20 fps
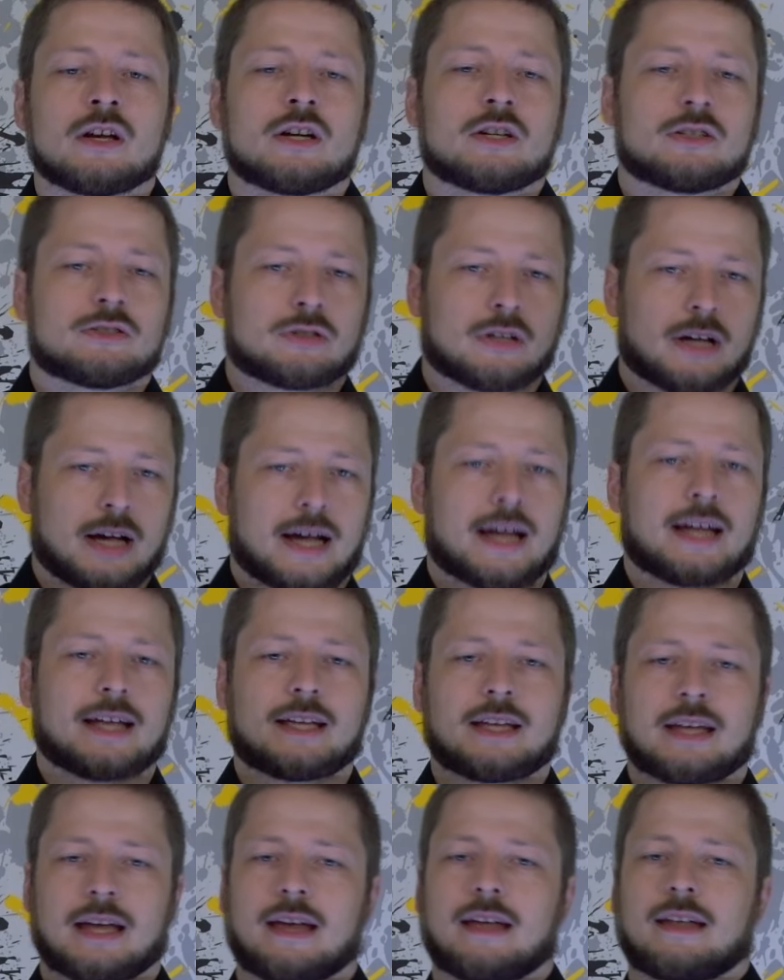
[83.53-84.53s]
so I
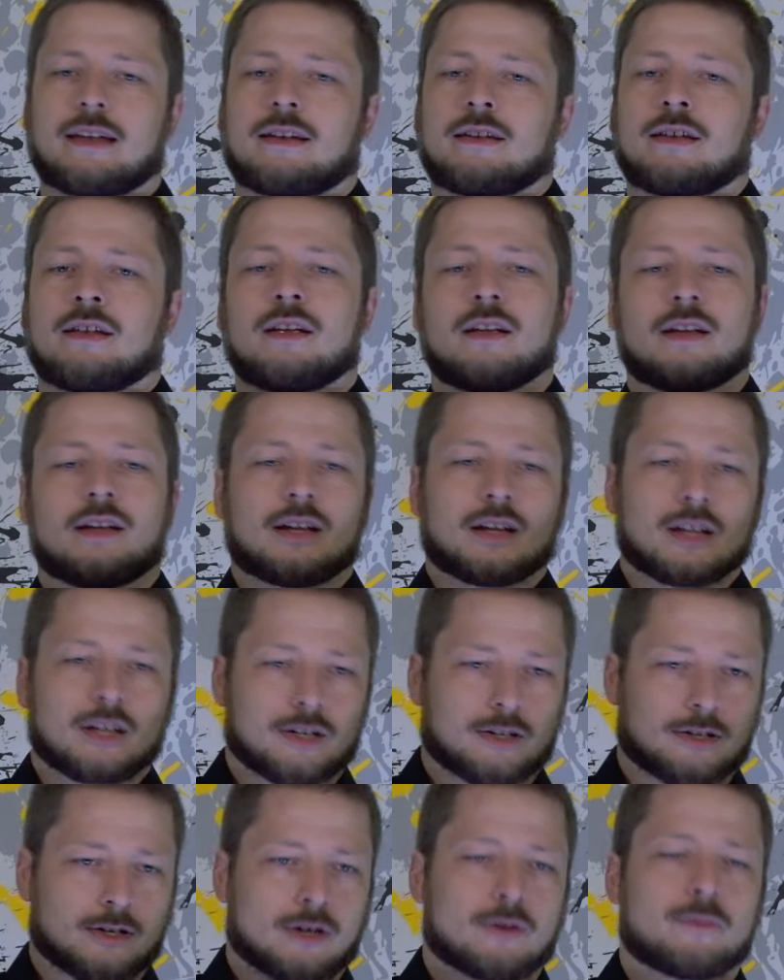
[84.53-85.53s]
can't
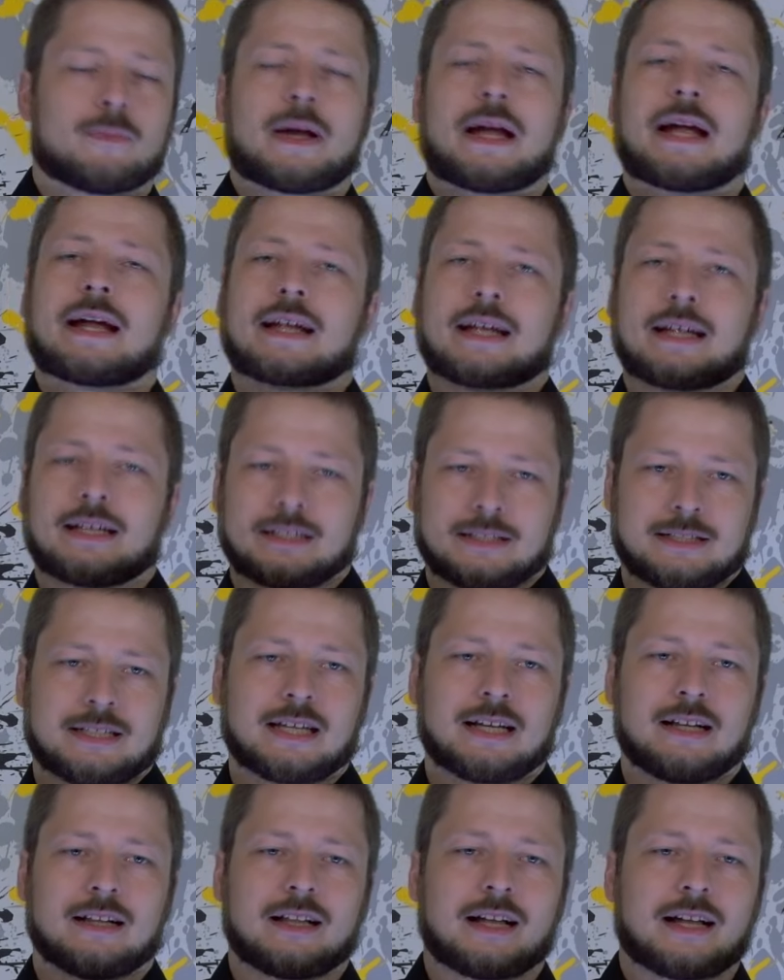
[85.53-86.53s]
go back and
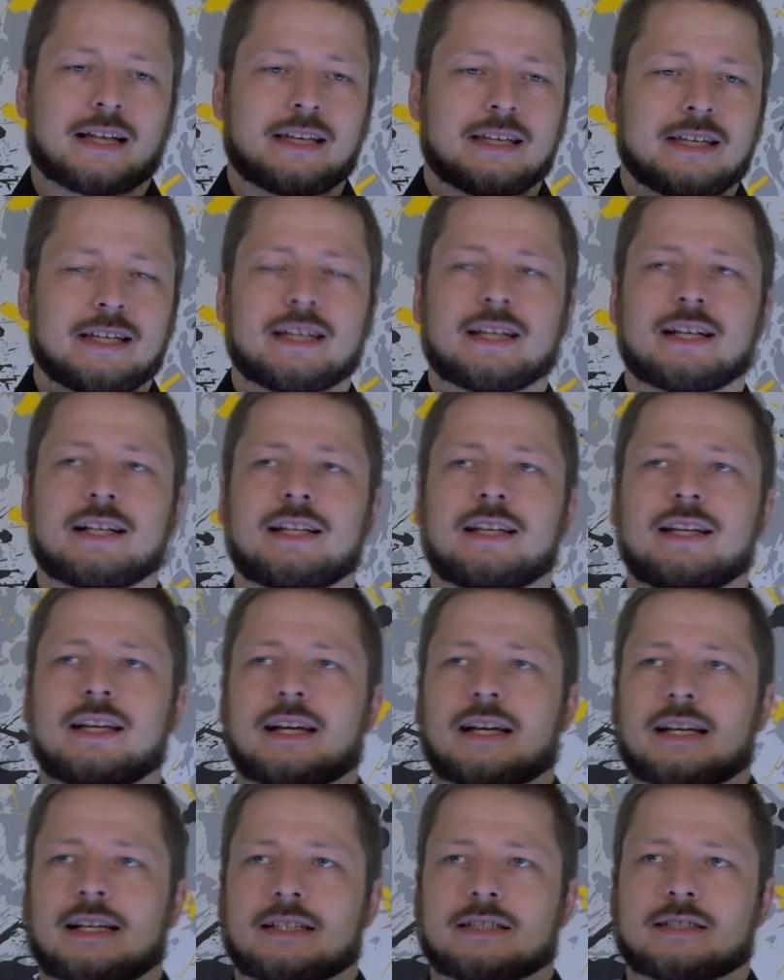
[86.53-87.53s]
tell nearly
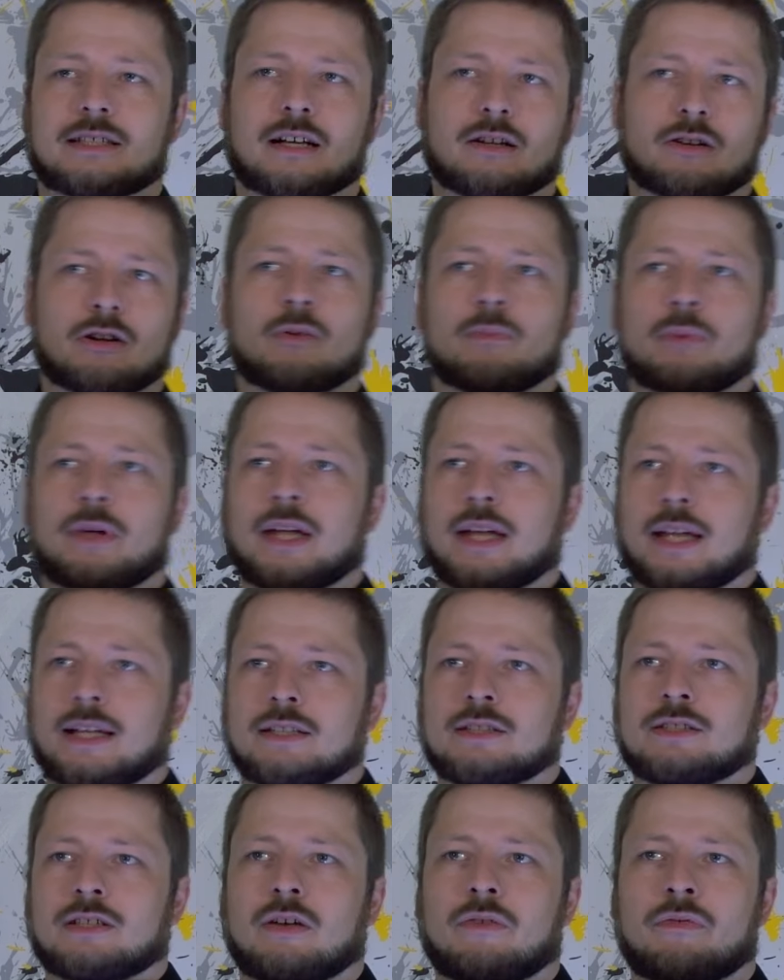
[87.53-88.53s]
as a
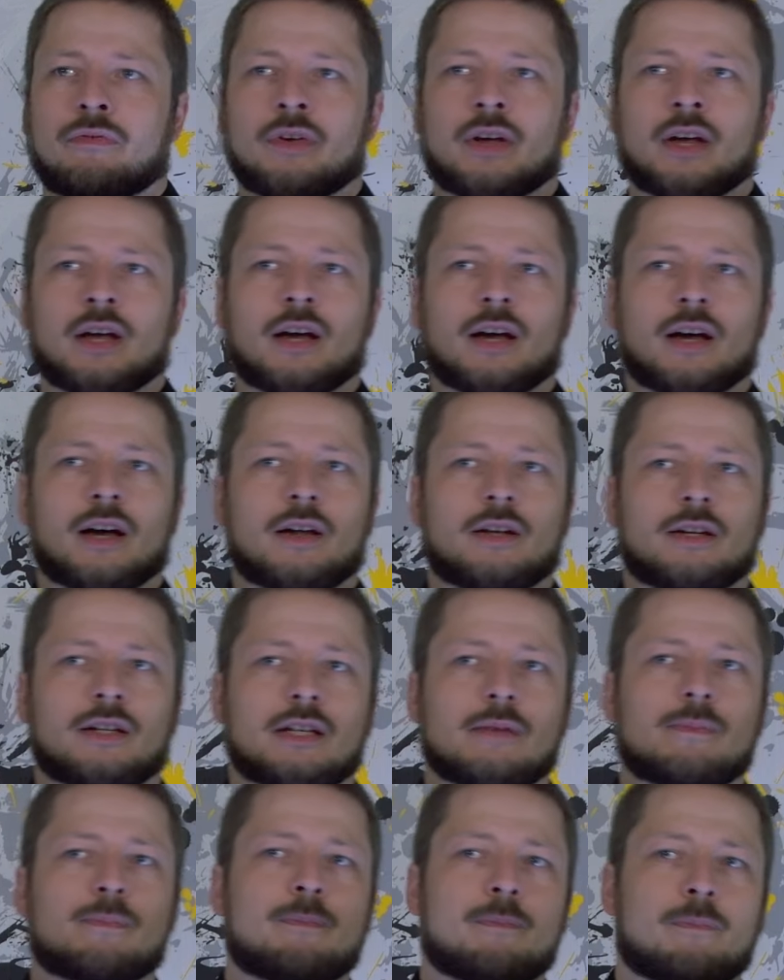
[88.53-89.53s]
comprehensive
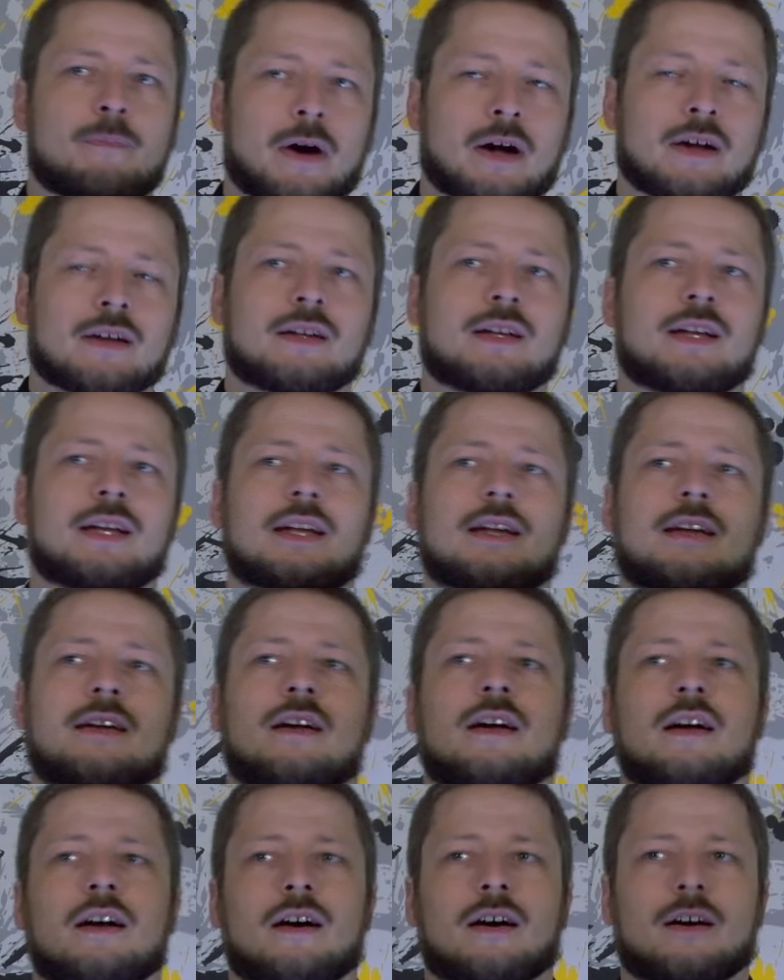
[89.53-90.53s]
debunking
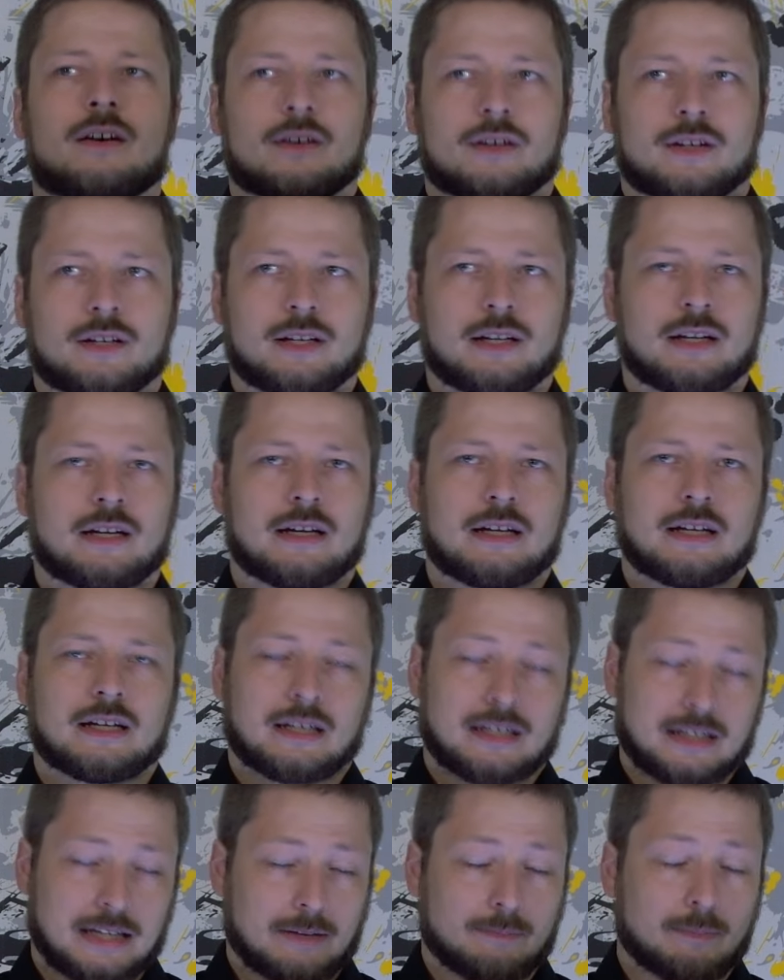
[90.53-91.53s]

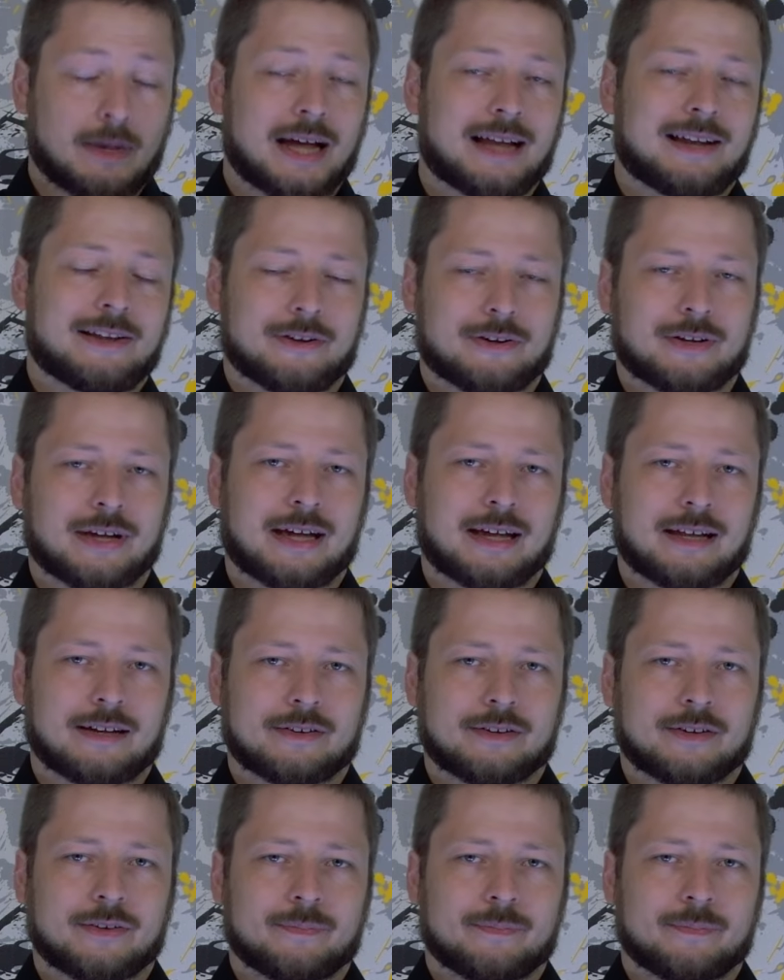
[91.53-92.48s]
that Milo can.